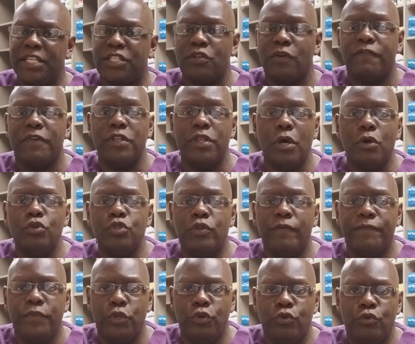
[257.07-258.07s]
So for those
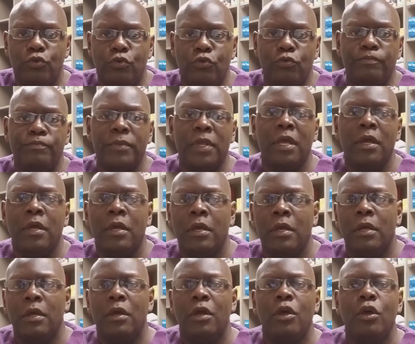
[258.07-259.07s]
of you
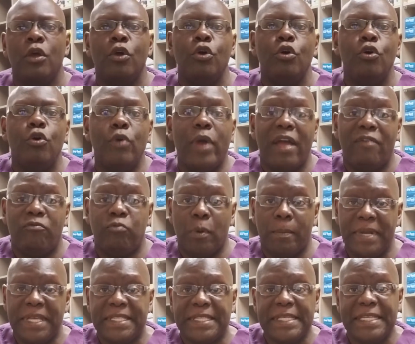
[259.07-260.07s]
who have
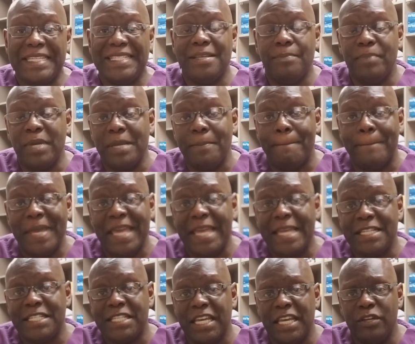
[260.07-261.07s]
propensity to be
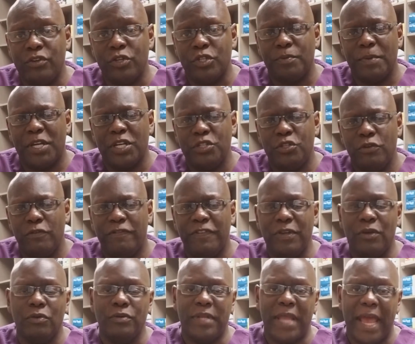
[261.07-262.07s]
binge eaters because you
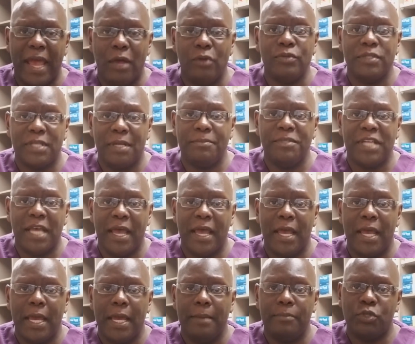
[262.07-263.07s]
feel down
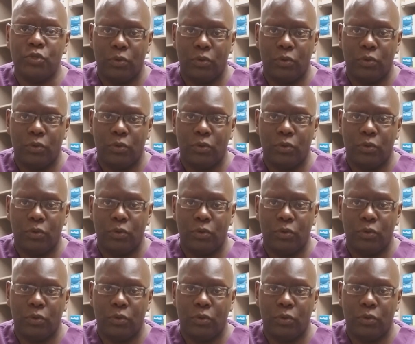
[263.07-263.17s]
sometimes,